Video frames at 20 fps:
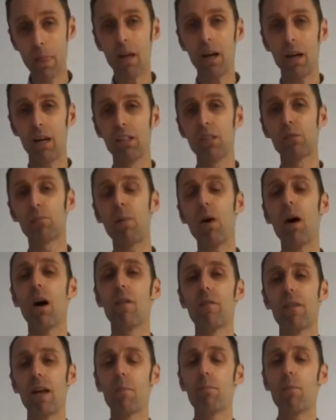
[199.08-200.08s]
And as
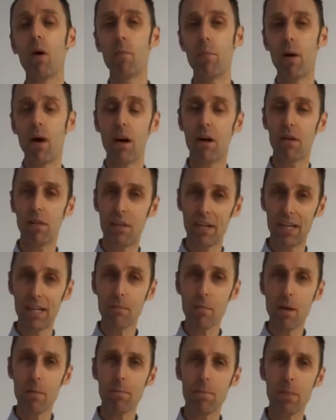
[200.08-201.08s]
part of their pop art
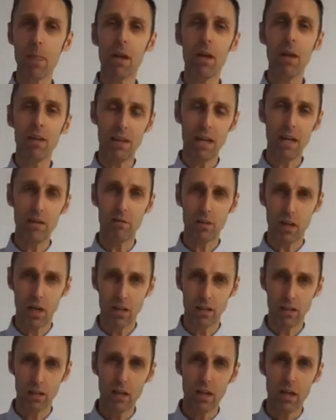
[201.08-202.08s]
theme, they've
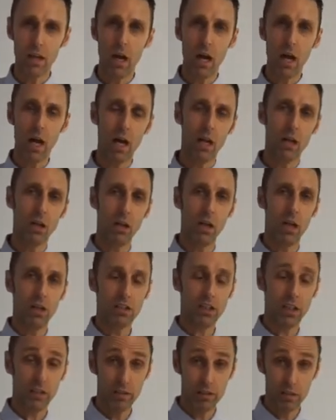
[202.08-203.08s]
done a
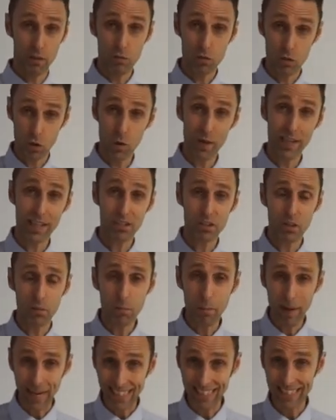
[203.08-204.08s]
series of drawings
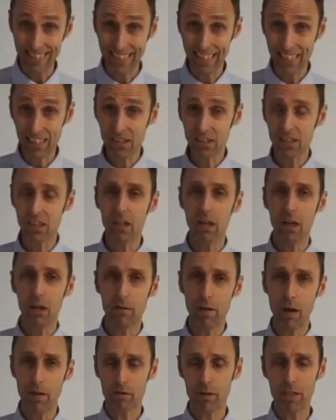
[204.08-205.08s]
and paintings
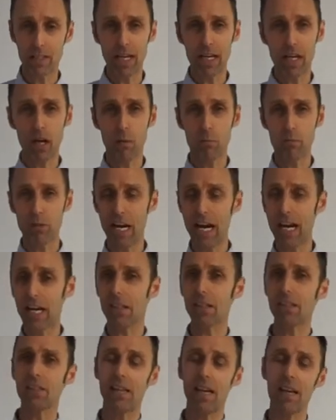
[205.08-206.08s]
of everyday
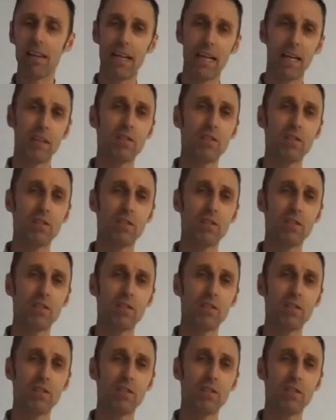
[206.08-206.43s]
objects, and they've